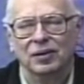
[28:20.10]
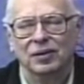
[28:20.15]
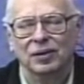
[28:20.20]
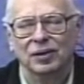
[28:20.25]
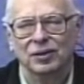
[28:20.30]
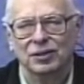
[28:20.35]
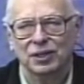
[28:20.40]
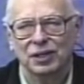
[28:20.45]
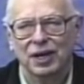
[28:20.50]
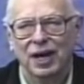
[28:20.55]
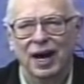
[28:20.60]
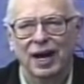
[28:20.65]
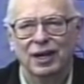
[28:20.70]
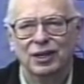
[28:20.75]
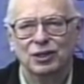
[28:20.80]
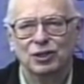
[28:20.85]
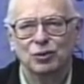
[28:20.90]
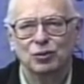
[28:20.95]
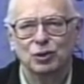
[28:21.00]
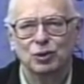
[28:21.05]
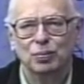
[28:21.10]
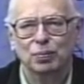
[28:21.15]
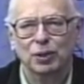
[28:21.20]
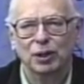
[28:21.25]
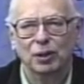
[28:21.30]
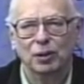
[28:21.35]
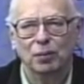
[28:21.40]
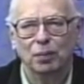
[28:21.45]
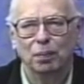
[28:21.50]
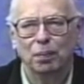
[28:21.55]
there's a cottage that was
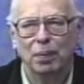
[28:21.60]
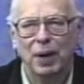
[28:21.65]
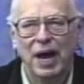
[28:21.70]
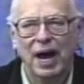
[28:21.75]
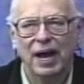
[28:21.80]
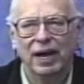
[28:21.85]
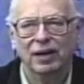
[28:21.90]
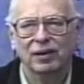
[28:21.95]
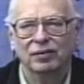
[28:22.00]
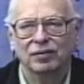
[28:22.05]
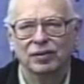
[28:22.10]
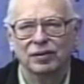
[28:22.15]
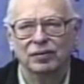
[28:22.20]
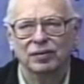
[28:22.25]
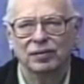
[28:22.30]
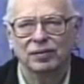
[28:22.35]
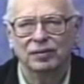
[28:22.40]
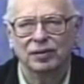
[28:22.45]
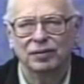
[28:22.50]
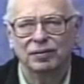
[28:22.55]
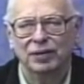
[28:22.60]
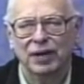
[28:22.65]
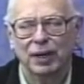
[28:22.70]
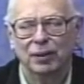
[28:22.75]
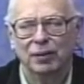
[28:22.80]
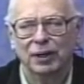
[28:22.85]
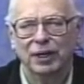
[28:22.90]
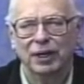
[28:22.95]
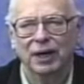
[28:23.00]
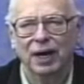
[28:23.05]
built back of the, the
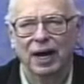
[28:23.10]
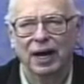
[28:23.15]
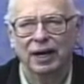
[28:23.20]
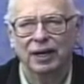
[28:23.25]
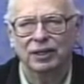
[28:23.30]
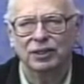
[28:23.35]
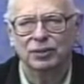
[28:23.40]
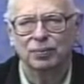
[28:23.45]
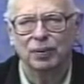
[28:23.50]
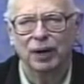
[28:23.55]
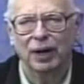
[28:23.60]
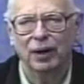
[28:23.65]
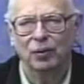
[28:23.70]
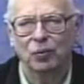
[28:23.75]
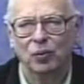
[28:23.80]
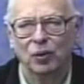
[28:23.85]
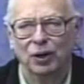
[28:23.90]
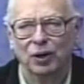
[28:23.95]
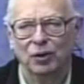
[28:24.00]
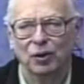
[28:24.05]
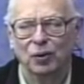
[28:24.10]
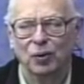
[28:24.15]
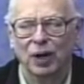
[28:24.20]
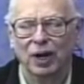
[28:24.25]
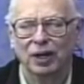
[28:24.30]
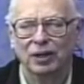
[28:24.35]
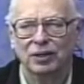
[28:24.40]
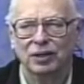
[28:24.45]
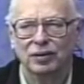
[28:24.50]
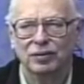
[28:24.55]
family cottage by one of the
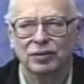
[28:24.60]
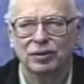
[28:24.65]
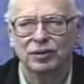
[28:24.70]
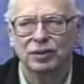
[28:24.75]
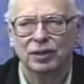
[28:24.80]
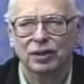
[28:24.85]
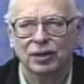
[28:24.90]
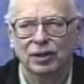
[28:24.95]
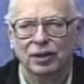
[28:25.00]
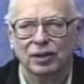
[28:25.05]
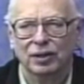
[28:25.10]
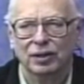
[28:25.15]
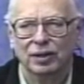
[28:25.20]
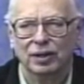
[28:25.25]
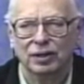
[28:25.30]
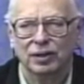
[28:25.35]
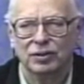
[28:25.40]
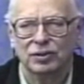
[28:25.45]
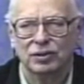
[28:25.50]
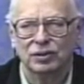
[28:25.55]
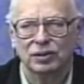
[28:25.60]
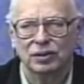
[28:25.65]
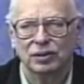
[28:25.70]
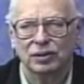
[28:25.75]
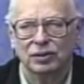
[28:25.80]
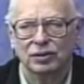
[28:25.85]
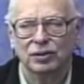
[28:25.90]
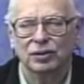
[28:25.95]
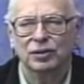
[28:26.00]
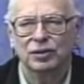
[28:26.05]
relatives that is
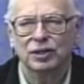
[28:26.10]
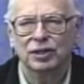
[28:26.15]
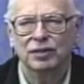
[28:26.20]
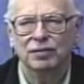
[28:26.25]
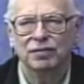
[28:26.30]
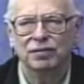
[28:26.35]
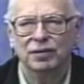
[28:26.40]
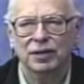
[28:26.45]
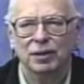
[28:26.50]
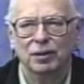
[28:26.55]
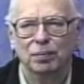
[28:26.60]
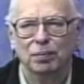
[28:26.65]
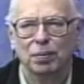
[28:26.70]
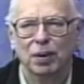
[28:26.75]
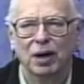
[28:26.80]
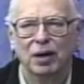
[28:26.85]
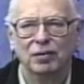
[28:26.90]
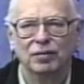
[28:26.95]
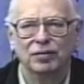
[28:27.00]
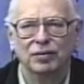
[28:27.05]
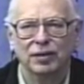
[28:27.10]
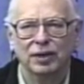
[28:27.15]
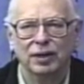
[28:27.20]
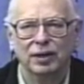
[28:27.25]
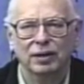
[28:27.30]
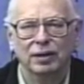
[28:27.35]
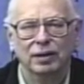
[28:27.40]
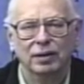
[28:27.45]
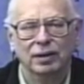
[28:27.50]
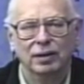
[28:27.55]
13 feet above
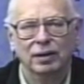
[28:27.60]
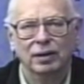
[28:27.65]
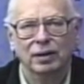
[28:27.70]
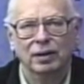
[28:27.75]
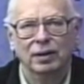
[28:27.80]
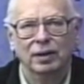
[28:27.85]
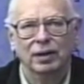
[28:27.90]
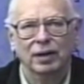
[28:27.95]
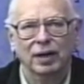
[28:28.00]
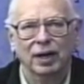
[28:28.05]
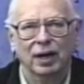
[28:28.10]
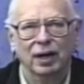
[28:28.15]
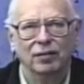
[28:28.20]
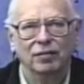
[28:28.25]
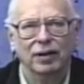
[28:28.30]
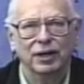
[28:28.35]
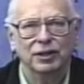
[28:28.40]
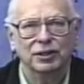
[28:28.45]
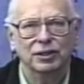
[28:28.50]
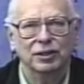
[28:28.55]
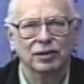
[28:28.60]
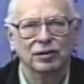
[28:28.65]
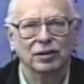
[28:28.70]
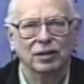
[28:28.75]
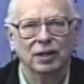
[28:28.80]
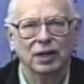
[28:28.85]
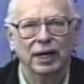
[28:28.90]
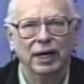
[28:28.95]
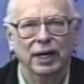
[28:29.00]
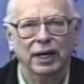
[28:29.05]
the elevation of
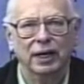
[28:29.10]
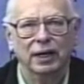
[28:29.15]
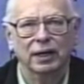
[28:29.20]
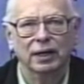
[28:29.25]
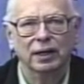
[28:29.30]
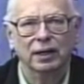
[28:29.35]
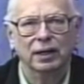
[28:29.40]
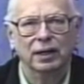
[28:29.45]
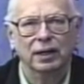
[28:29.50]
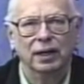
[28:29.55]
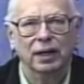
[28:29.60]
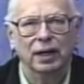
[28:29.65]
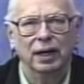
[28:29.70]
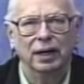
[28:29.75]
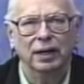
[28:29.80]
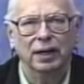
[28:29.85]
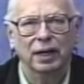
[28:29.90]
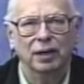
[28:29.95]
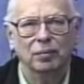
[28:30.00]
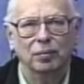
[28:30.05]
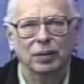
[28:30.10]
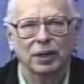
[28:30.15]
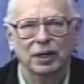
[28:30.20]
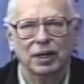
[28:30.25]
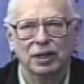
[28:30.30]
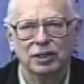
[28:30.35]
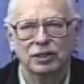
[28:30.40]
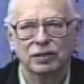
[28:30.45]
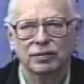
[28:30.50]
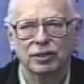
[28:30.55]
the lake, and yet
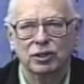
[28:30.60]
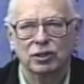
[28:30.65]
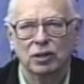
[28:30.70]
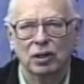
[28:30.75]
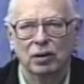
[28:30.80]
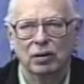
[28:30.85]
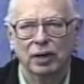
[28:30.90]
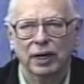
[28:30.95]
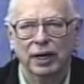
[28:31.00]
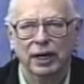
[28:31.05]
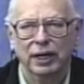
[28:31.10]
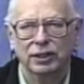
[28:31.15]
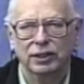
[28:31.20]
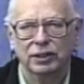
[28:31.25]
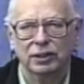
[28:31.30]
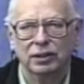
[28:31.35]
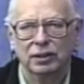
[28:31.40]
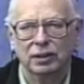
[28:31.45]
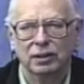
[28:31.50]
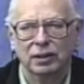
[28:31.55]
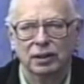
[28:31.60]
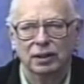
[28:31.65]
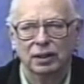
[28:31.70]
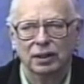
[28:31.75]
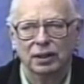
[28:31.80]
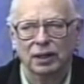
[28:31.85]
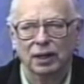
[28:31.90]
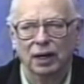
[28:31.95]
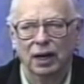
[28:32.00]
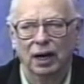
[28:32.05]
because of its location,
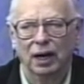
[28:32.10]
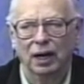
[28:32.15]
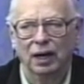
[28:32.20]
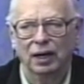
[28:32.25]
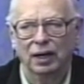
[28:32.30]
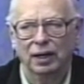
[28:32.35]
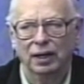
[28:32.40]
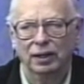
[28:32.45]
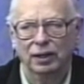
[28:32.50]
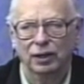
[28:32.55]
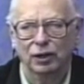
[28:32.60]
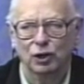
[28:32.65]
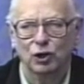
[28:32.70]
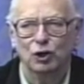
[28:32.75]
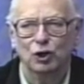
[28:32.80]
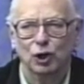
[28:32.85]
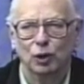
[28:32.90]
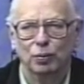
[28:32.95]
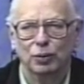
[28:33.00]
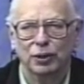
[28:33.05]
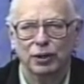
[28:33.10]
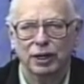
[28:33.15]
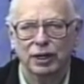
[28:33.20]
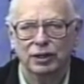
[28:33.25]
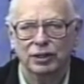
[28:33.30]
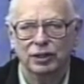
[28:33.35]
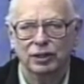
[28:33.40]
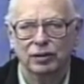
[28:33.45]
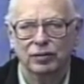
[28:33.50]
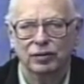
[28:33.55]
uh, an
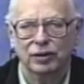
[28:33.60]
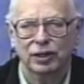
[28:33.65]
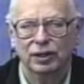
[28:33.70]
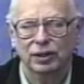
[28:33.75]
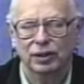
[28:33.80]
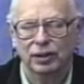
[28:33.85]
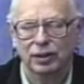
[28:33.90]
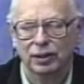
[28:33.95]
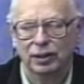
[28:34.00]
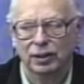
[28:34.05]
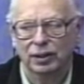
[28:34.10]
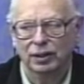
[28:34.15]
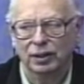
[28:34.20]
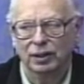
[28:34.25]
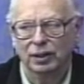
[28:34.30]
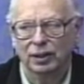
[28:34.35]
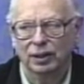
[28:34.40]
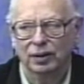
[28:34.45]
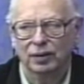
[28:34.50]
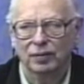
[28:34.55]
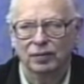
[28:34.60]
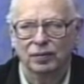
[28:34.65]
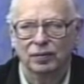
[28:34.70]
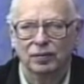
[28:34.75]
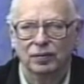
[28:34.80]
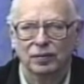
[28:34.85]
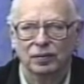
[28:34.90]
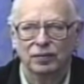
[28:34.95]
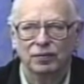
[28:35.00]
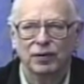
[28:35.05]
interpretation of the uh,
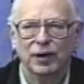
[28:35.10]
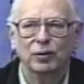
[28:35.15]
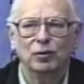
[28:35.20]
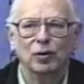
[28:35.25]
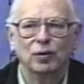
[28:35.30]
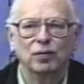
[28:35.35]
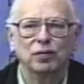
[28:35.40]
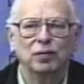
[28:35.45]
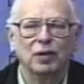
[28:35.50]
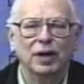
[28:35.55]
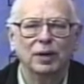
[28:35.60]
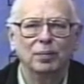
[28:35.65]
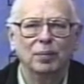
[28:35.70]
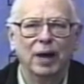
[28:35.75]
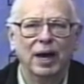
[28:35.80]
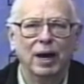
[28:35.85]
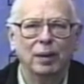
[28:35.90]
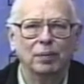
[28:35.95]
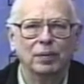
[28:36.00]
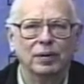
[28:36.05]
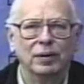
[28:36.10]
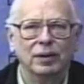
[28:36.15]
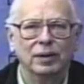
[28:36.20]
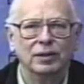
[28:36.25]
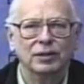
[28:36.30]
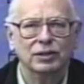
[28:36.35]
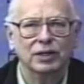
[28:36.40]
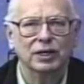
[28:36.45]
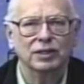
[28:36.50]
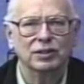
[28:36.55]
federal flood map
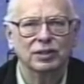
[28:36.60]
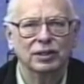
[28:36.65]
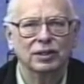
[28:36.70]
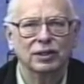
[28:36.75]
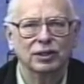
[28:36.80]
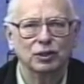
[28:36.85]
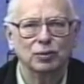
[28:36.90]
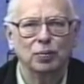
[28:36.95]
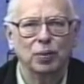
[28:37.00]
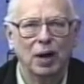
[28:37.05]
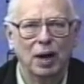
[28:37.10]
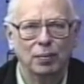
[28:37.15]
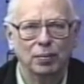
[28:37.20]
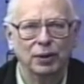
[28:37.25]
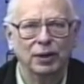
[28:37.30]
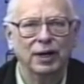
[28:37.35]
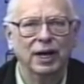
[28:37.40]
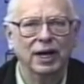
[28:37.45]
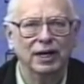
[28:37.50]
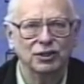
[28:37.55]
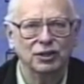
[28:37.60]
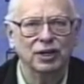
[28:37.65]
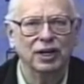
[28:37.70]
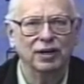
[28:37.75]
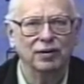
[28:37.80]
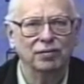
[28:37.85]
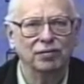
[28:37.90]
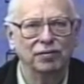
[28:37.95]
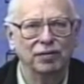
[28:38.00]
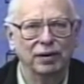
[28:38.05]
says that this property has to
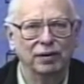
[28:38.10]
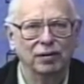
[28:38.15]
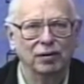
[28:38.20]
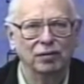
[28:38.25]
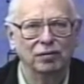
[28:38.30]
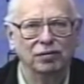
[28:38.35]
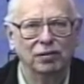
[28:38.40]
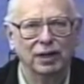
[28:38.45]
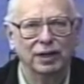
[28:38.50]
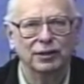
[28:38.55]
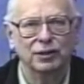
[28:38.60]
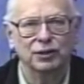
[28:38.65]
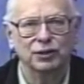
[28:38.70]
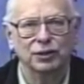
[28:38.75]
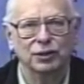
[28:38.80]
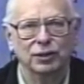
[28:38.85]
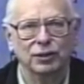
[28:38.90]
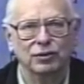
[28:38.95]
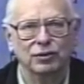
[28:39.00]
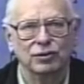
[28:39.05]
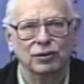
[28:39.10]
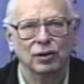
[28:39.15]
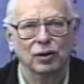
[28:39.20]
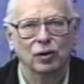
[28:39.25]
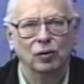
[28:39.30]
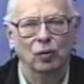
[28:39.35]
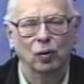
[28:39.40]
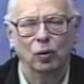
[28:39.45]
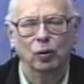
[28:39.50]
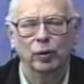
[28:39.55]
have federal flood insurance.
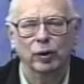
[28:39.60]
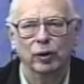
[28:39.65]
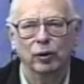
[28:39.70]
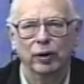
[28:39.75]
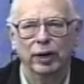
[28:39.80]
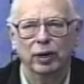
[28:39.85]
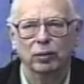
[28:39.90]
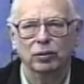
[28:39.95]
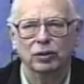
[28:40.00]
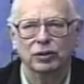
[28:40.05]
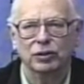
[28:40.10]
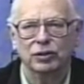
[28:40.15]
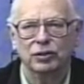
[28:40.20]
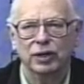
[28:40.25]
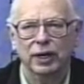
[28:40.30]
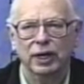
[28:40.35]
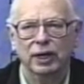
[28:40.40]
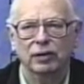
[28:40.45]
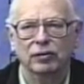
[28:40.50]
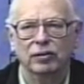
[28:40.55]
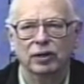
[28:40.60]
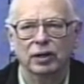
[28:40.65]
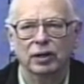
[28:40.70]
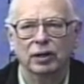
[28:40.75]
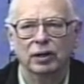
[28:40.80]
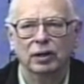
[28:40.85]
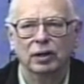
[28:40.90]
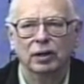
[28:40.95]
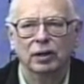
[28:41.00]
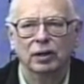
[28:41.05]
Well, we were able to take the